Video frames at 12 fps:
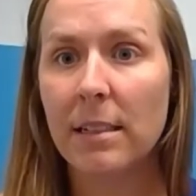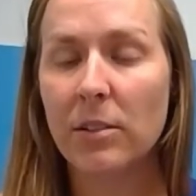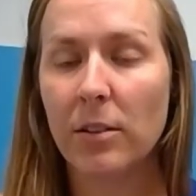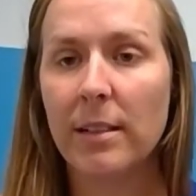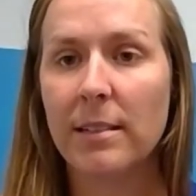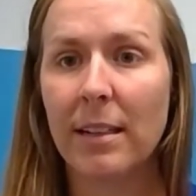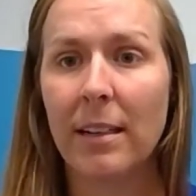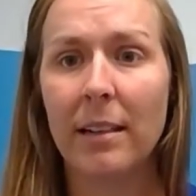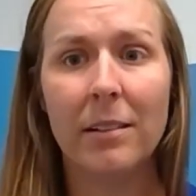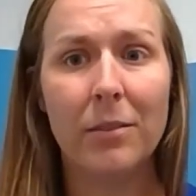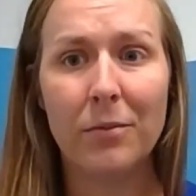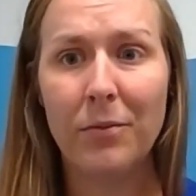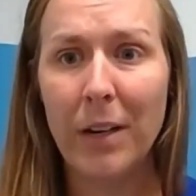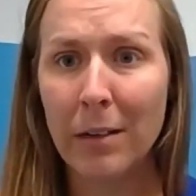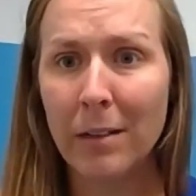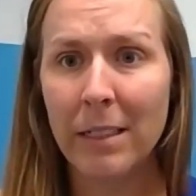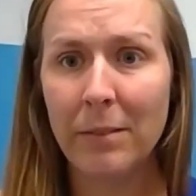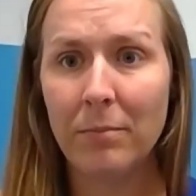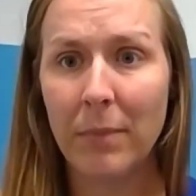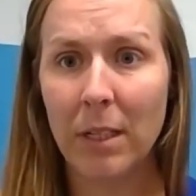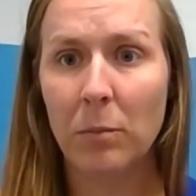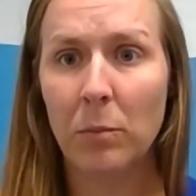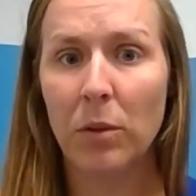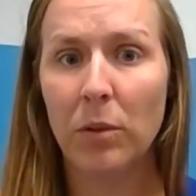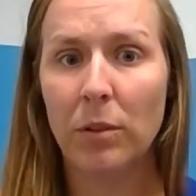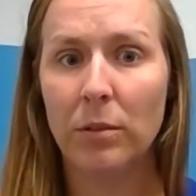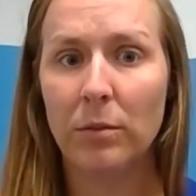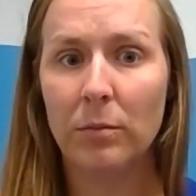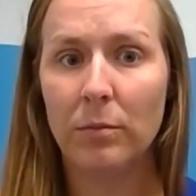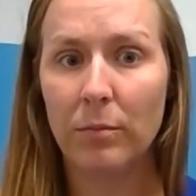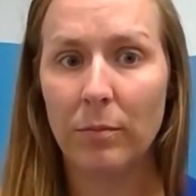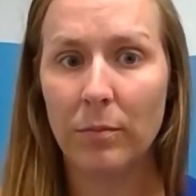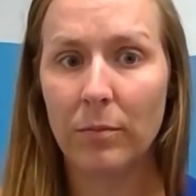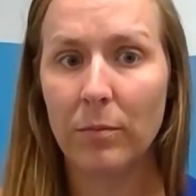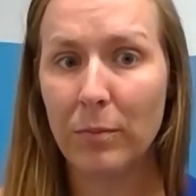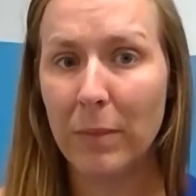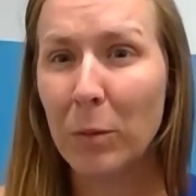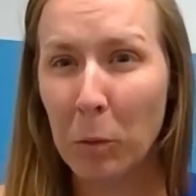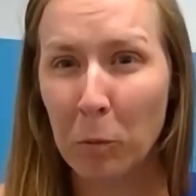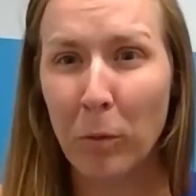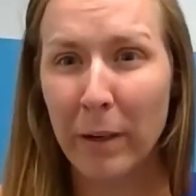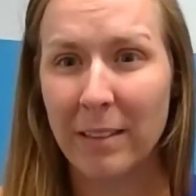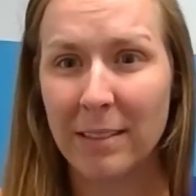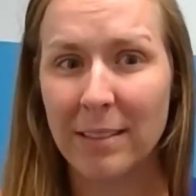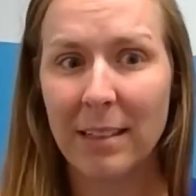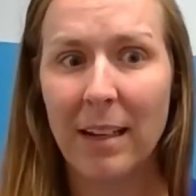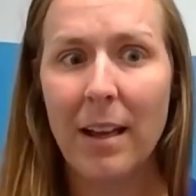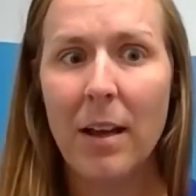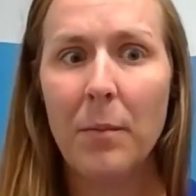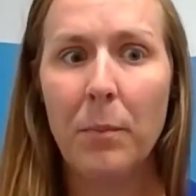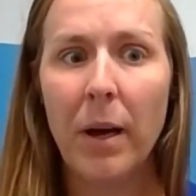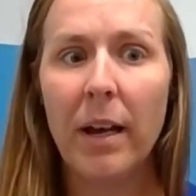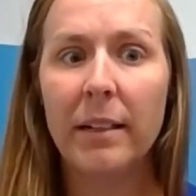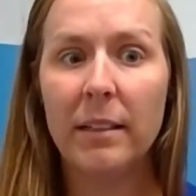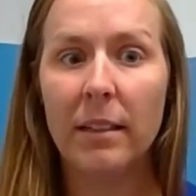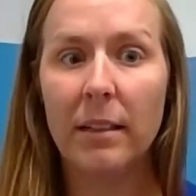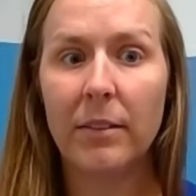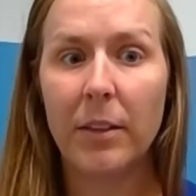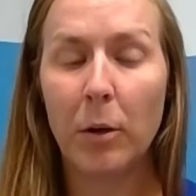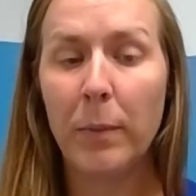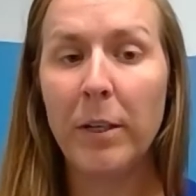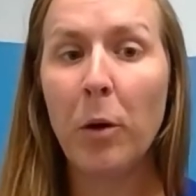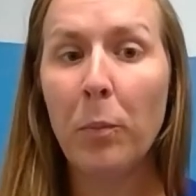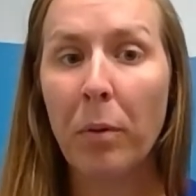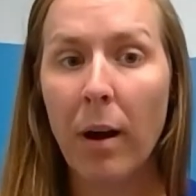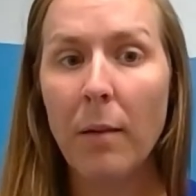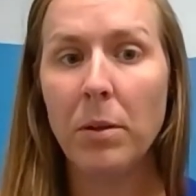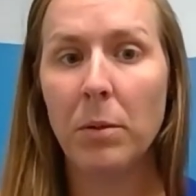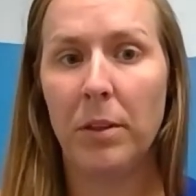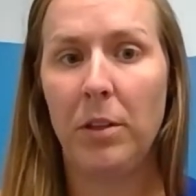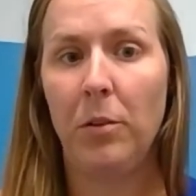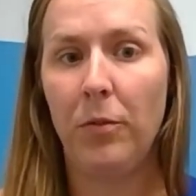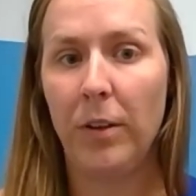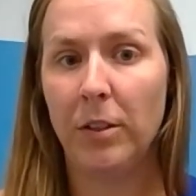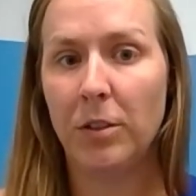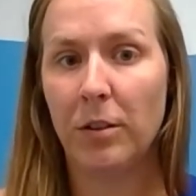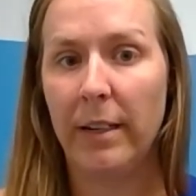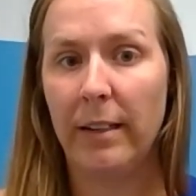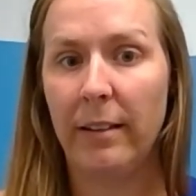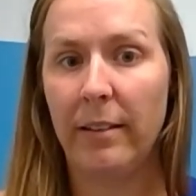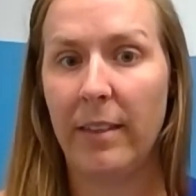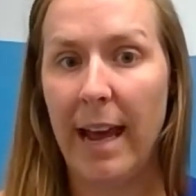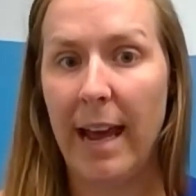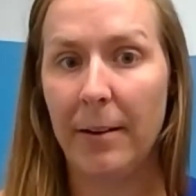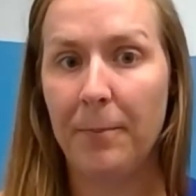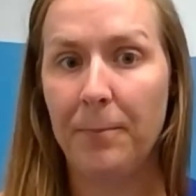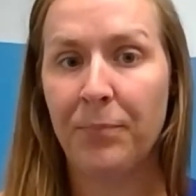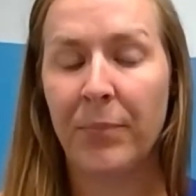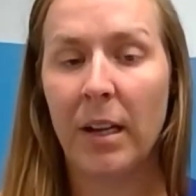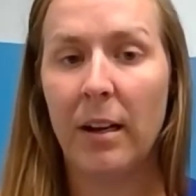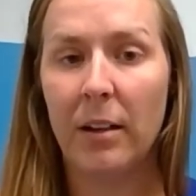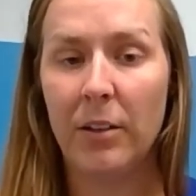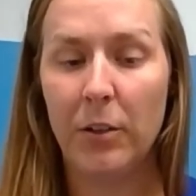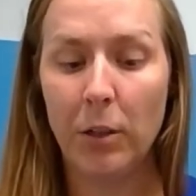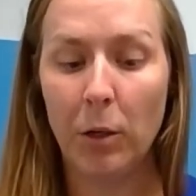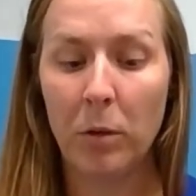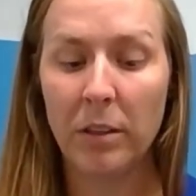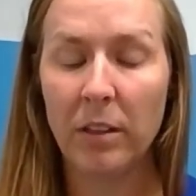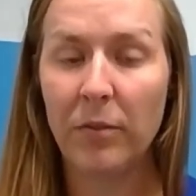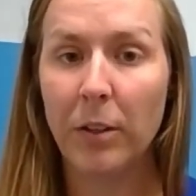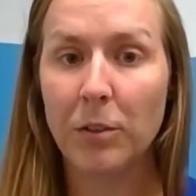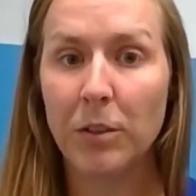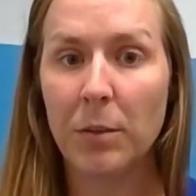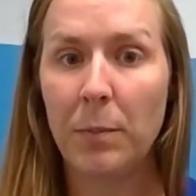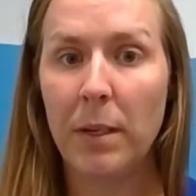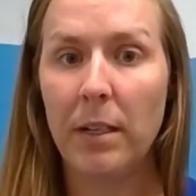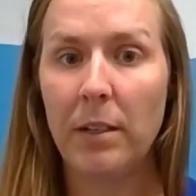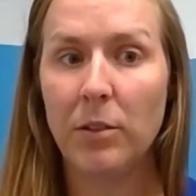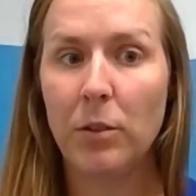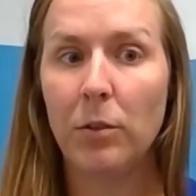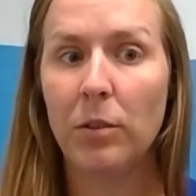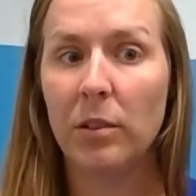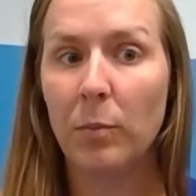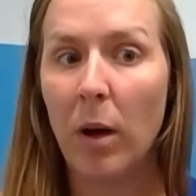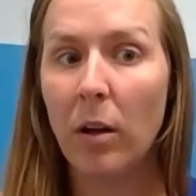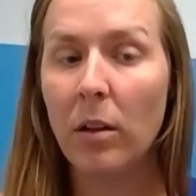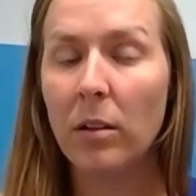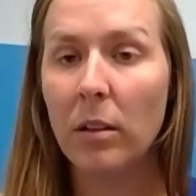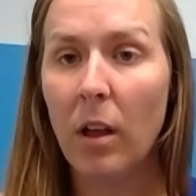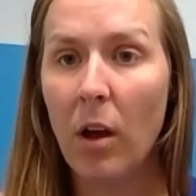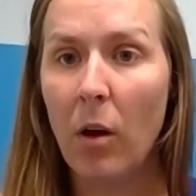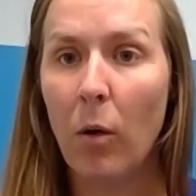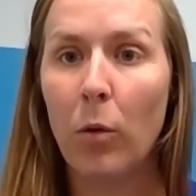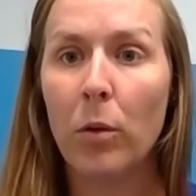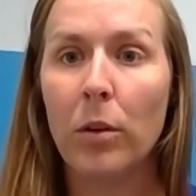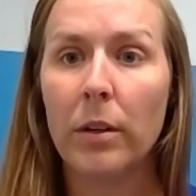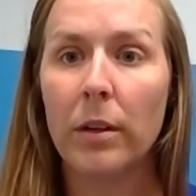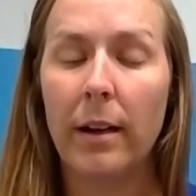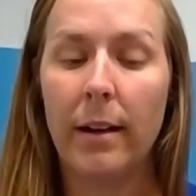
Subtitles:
So this, again, very minimal risk, but there would be no problem with you filtering that. You don't want the filter to be too small or